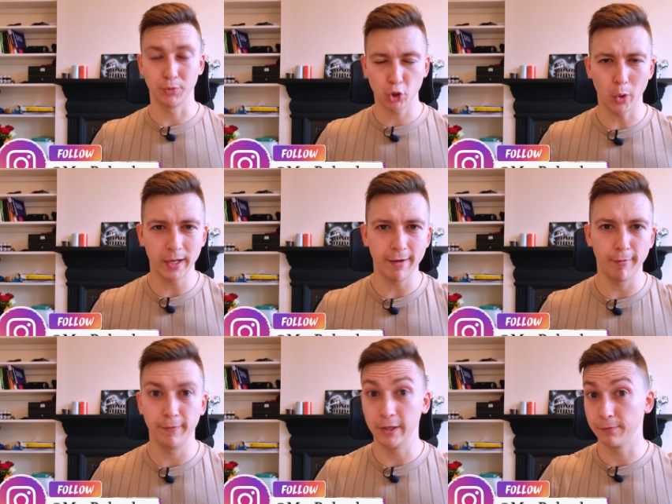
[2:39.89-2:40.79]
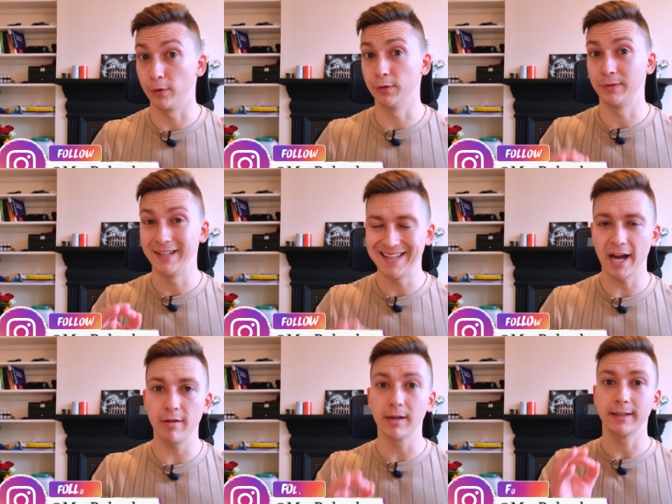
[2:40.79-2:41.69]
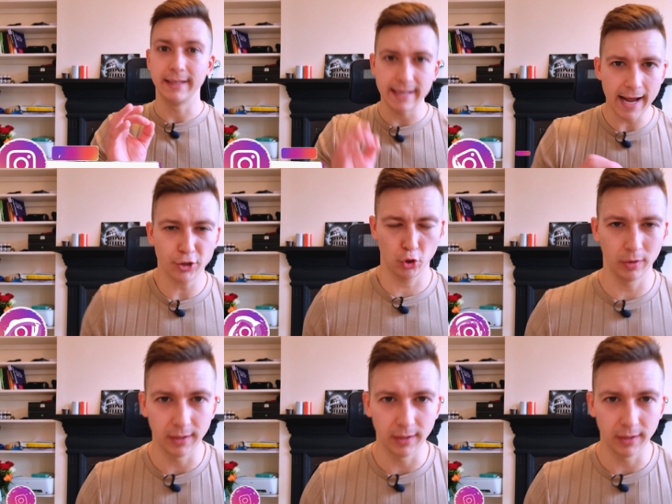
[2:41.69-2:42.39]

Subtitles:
I'm showing everything in front of the direct, natural